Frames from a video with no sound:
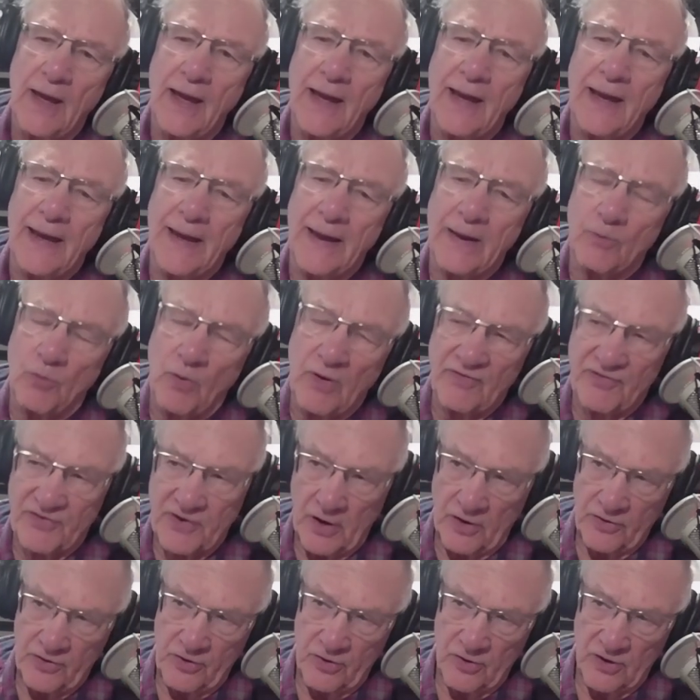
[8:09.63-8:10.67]
And
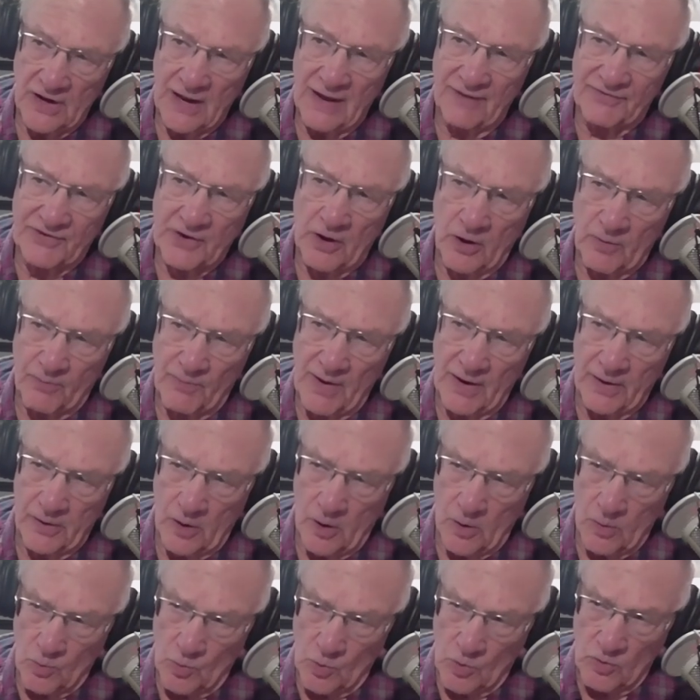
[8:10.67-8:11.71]
you and I have talked about
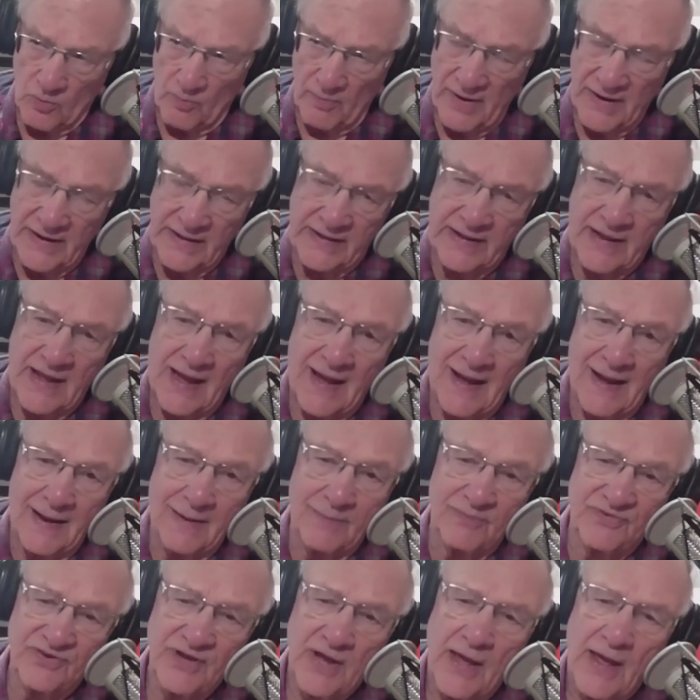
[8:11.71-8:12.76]
home rule many
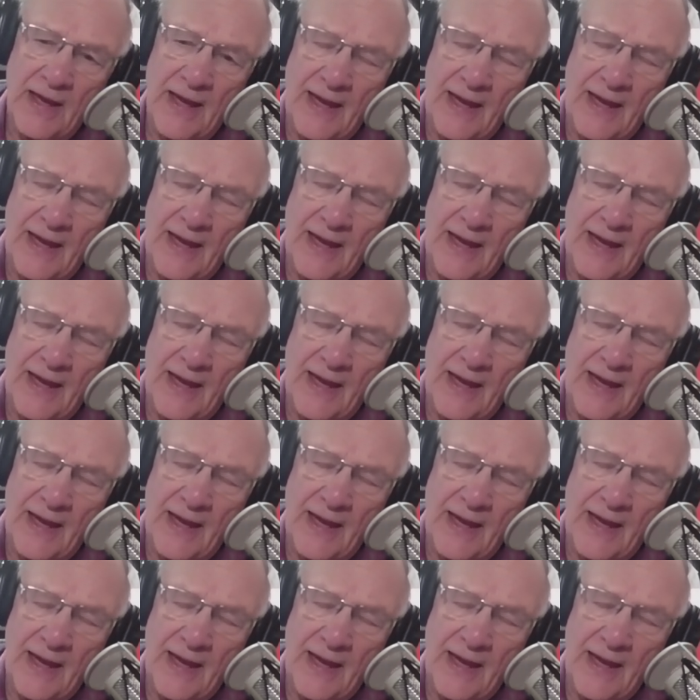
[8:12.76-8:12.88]
times,